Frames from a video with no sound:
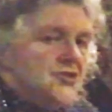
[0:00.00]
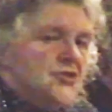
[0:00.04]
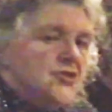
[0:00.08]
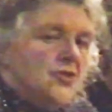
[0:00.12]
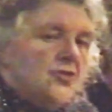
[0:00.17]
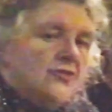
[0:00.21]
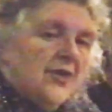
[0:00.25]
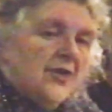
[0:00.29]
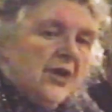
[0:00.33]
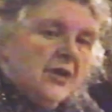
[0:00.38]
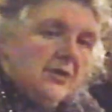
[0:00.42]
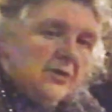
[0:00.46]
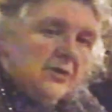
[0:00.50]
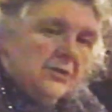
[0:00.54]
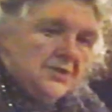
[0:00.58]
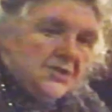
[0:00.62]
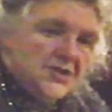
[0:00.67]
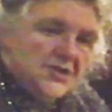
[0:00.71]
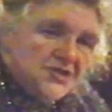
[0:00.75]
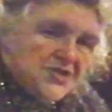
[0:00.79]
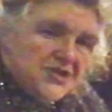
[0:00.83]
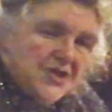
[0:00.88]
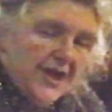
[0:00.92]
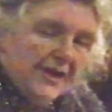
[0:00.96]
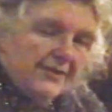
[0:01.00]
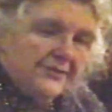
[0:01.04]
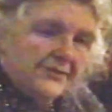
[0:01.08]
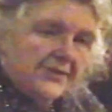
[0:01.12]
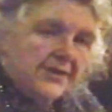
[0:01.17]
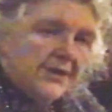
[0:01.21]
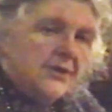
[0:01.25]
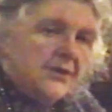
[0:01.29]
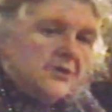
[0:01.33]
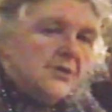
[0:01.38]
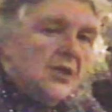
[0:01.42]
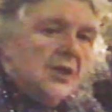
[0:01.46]
So their
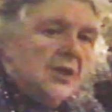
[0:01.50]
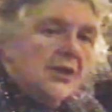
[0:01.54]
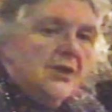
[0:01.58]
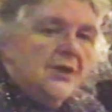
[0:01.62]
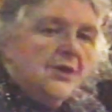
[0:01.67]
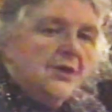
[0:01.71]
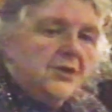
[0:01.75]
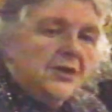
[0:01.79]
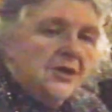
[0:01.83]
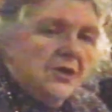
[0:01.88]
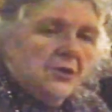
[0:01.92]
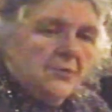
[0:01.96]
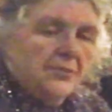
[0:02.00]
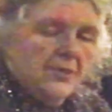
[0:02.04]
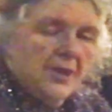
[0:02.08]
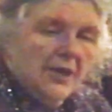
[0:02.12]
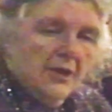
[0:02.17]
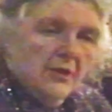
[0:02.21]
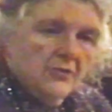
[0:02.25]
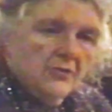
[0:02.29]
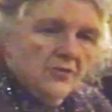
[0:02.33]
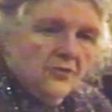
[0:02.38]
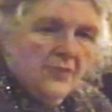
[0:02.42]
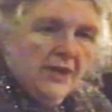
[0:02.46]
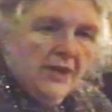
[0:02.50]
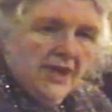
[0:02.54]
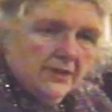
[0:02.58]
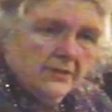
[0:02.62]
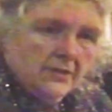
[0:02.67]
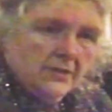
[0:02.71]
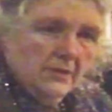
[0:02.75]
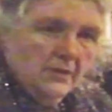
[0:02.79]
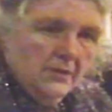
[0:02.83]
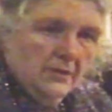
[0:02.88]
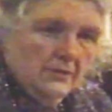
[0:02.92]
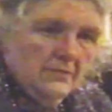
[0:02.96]
understanding and learning about the
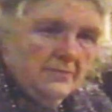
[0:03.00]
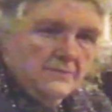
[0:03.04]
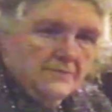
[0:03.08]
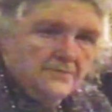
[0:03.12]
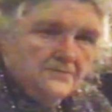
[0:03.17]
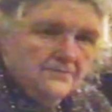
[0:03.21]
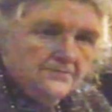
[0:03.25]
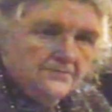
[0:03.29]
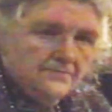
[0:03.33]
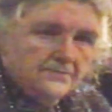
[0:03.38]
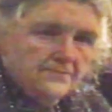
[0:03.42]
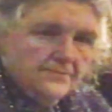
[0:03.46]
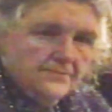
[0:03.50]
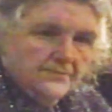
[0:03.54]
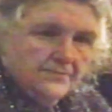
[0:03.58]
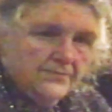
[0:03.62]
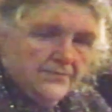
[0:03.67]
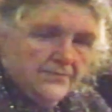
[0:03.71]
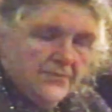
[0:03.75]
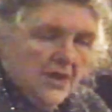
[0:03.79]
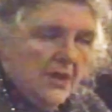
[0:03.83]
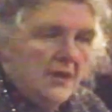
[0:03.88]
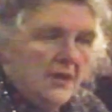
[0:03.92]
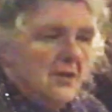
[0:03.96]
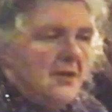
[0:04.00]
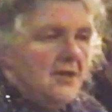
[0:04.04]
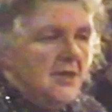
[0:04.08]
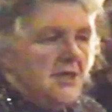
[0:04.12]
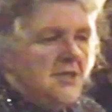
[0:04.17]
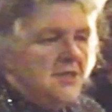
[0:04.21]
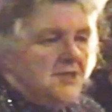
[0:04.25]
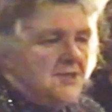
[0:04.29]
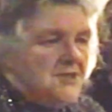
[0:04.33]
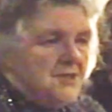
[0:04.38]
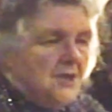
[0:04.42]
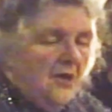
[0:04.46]
battle
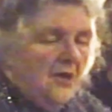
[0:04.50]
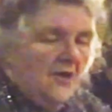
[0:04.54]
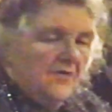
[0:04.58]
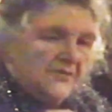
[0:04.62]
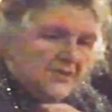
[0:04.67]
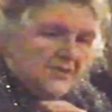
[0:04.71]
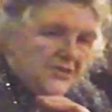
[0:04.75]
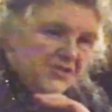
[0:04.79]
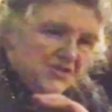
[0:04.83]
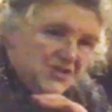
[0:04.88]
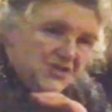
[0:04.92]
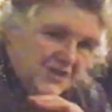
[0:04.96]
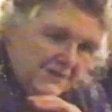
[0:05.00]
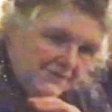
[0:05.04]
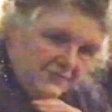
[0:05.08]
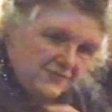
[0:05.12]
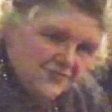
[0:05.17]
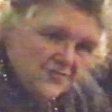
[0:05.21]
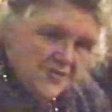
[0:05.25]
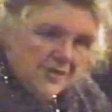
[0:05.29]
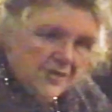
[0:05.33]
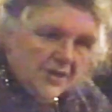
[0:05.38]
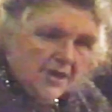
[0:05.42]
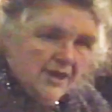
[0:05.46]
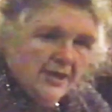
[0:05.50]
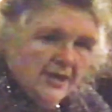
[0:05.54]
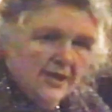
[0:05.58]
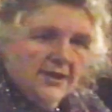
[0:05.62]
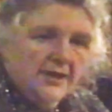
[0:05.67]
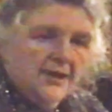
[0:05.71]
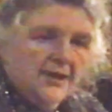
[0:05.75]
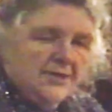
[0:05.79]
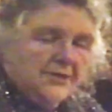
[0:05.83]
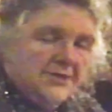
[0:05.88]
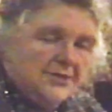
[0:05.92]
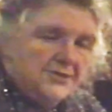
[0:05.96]
is of a different
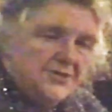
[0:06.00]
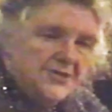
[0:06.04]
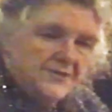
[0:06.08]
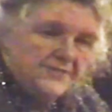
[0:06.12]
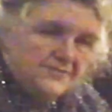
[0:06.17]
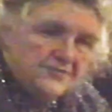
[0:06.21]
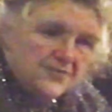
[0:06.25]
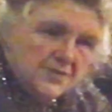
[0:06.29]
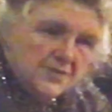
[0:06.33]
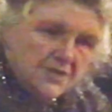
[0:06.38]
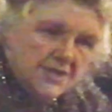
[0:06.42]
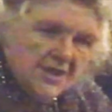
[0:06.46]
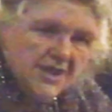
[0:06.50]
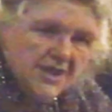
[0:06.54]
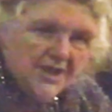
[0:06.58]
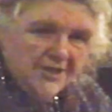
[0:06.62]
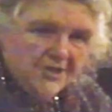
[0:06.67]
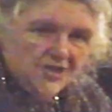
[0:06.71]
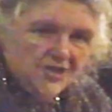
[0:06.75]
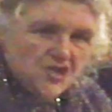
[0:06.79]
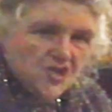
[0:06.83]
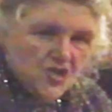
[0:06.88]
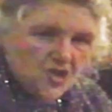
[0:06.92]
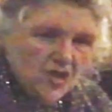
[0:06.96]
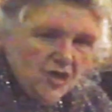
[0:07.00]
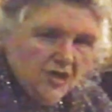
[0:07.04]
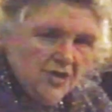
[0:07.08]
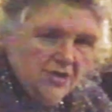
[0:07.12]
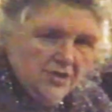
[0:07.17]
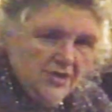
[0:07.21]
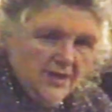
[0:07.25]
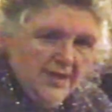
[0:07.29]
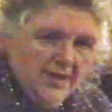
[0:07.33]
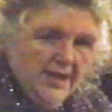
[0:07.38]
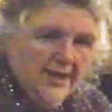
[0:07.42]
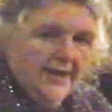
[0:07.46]
kind, a different
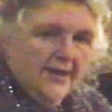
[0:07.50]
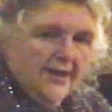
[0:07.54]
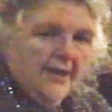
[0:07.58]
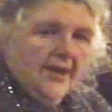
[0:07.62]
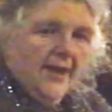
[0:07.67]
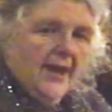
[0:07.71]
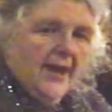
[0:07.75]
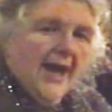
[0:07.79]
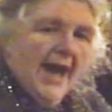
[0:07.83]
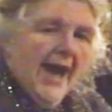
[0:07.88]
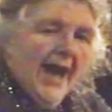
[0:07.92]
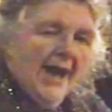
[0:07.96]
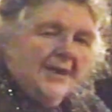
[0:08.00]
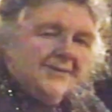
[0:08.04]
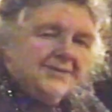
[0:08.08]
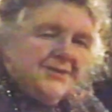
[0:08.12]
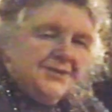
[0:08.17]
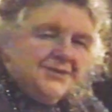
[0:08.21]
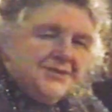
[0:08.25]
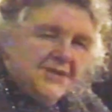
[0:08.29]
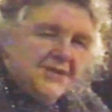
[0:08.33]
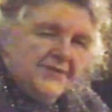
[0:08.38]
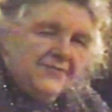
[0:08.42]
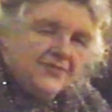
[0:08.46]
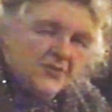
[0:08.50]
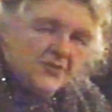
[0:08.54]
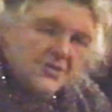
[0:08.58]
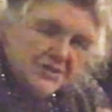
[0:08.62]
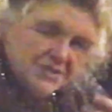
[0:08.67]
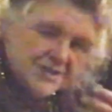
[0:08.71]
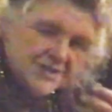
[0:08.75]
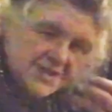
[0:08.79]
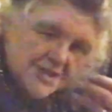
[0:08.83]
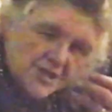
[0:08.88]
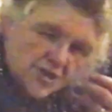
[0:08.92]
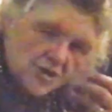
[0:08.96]
nature, and a
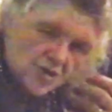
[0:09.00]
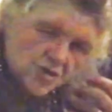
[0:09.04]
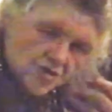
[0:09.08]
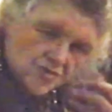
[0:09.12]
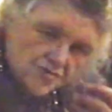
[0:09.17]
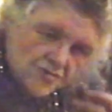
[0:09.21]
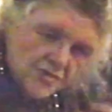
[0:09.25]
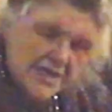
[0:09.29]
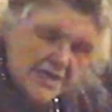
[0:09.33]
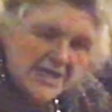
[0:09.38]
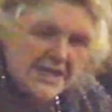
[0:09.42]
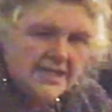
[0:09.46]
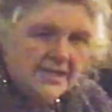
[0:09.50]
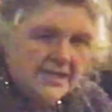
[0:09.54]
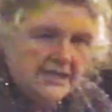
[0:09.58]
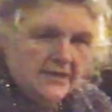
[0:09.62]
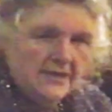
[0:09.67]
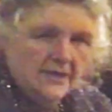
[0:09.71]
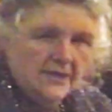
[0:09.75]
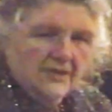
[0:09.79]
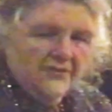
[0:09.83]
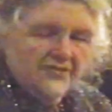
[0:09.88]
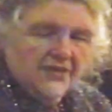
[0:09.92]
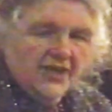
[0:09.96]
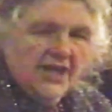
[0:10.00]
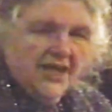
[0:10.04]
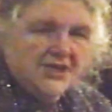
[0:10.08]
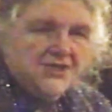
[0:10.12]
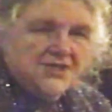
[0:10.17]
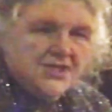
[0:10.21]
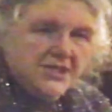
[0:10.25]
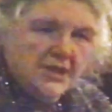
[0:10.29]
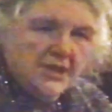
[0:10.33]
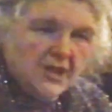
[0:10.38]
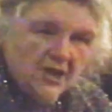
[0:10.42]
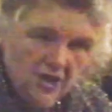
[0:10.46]
different degree of
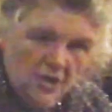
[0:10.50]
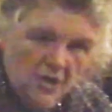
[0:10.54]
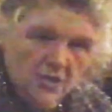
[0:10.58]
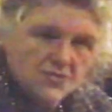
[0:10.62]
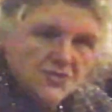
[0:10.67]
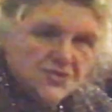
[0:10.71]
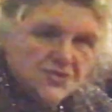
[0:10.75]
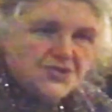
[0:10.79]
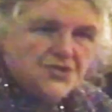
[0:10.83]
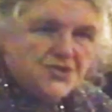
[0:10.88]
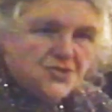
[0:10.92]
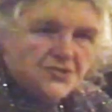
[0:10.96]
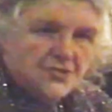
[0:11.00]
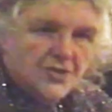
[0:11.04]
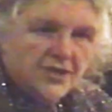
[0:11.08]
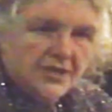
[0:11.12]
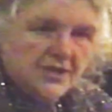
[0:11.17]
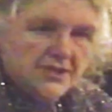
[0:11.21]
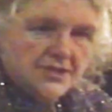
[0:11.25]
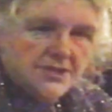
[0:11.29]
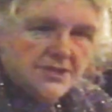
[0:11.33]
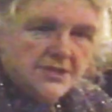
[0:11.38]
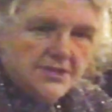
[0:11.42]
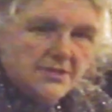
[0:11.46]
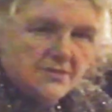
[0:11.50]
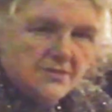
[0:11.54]
getting close to it.